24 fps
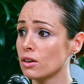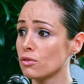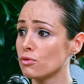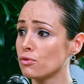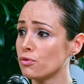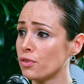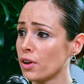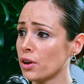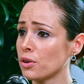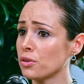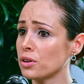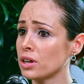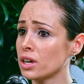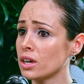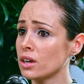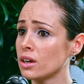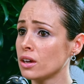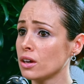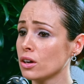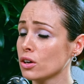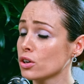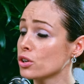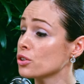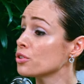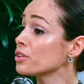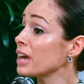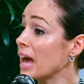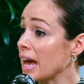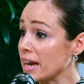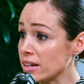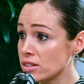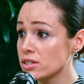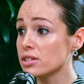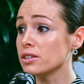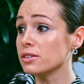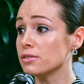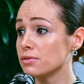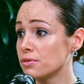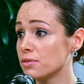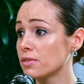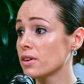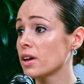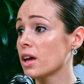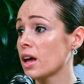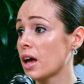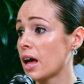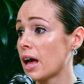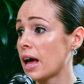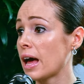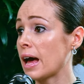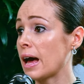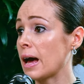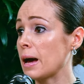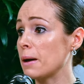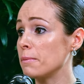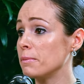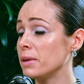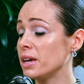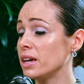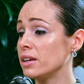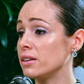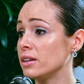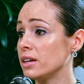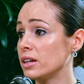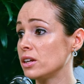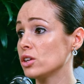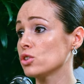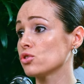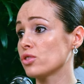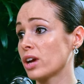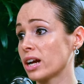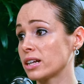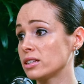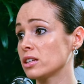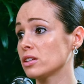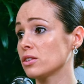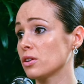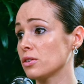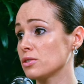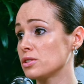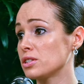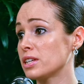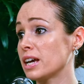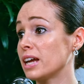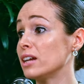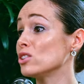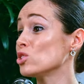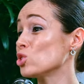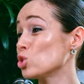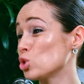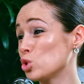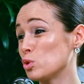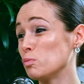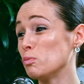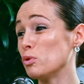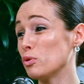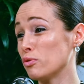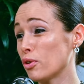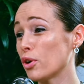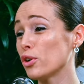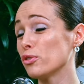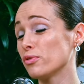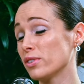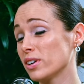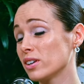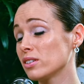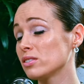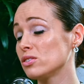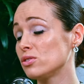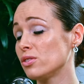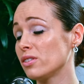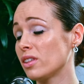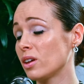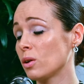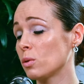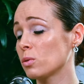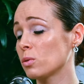very creative in attracting those talents to move over to their